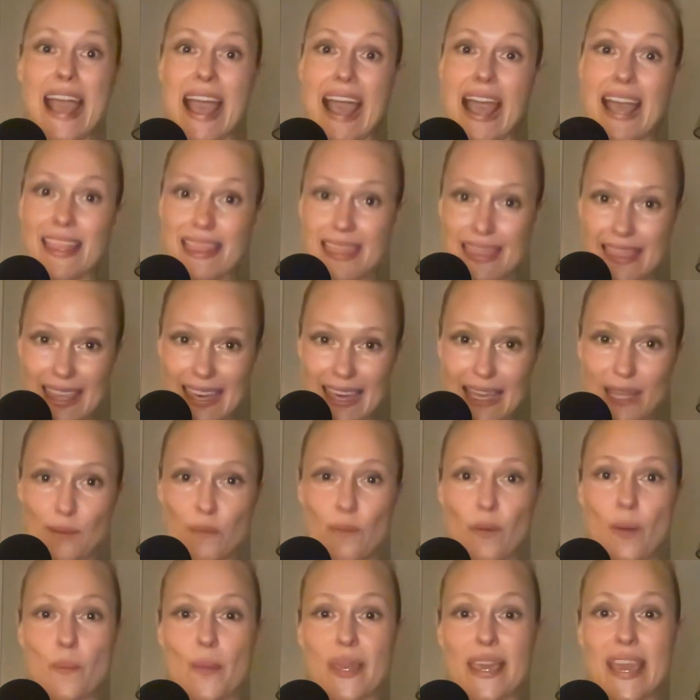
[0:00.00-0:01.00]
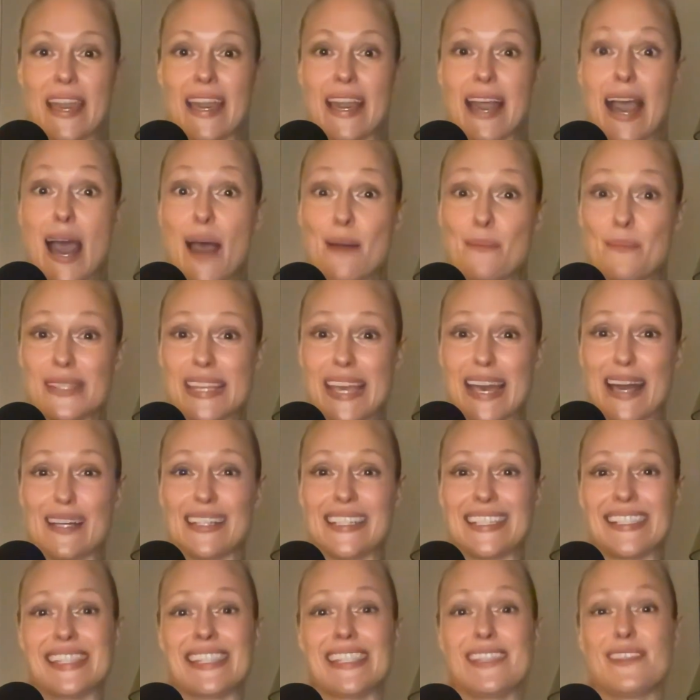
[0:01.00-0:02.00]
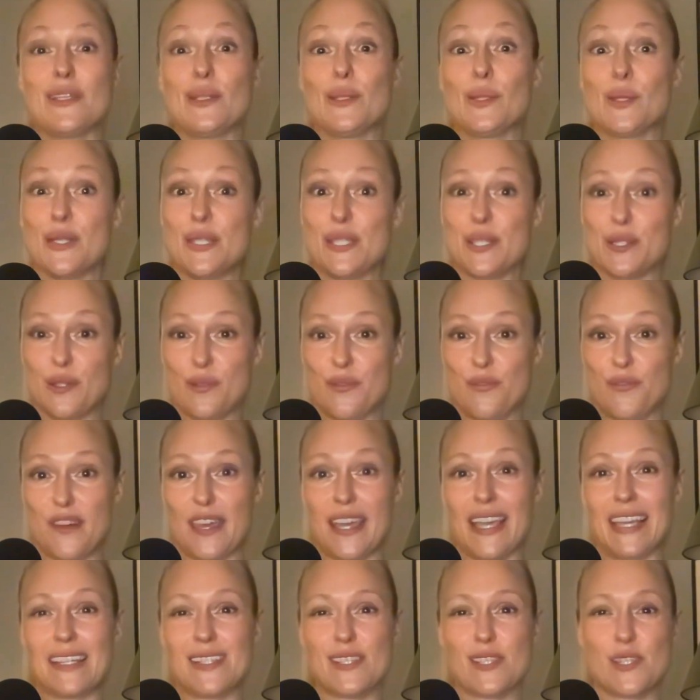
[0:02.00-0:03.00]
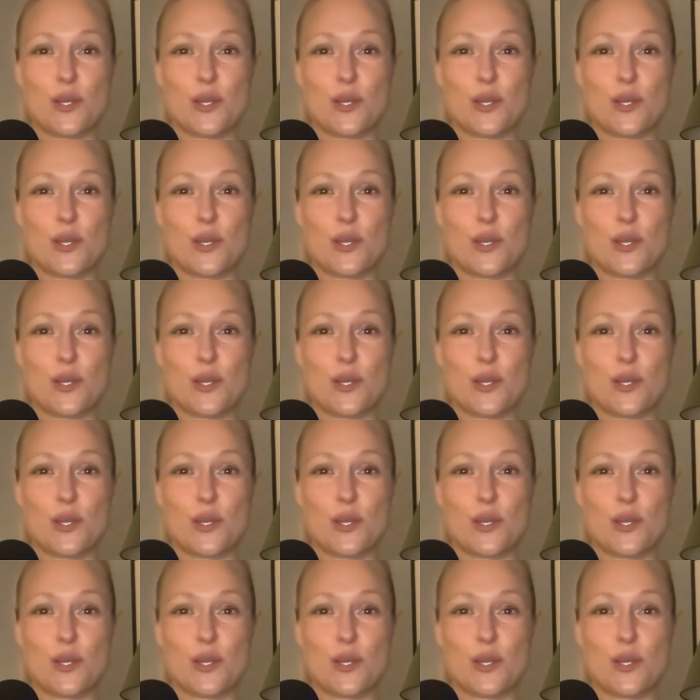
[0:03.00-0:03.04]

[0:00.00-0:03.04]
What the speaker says: And then when we calm down, it's in the luteal phase,